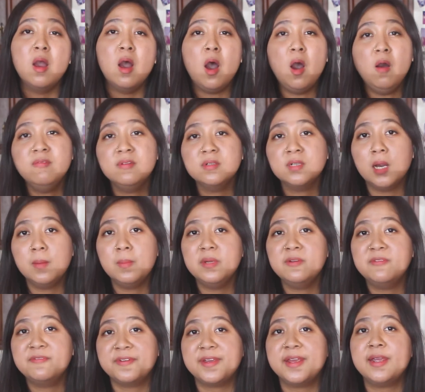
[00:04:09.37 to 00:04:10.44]
Overcoming
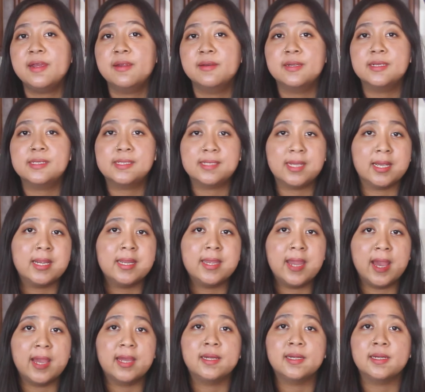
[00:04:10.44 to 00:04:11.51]
fear in this day and
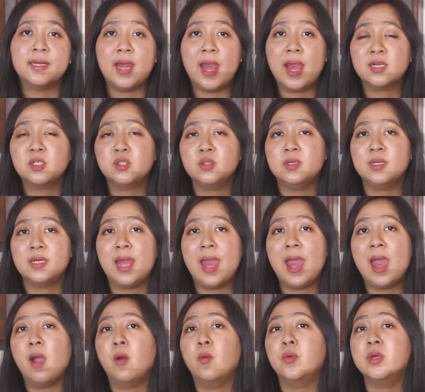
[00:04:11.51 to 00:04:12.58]
age actually
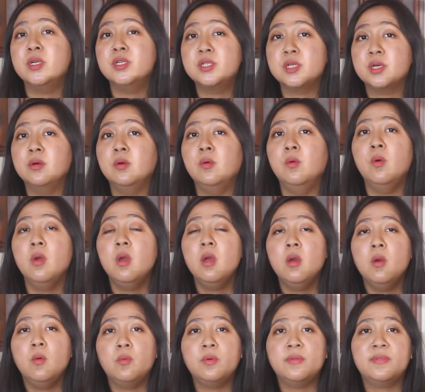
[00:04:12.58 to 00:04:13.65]
how we deal
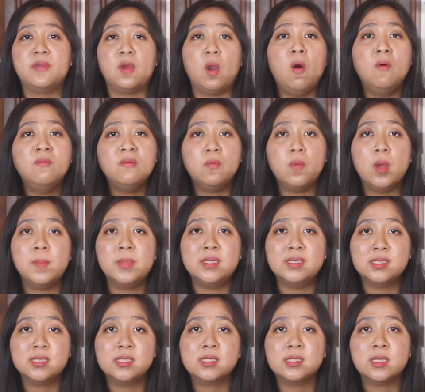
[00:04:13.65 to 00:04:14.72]
with the overwhelming
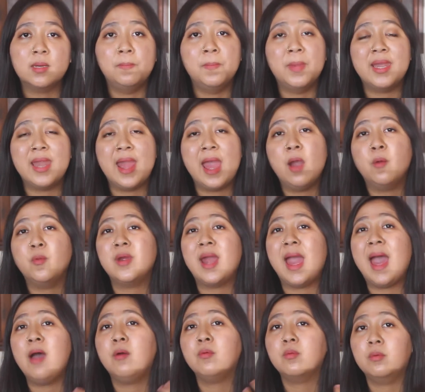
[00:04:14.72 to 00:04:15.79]
system and how we
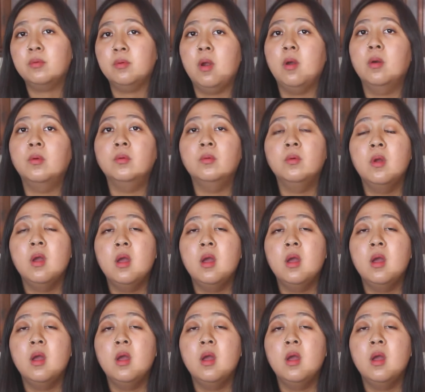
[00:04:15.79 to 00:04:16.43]
outgrow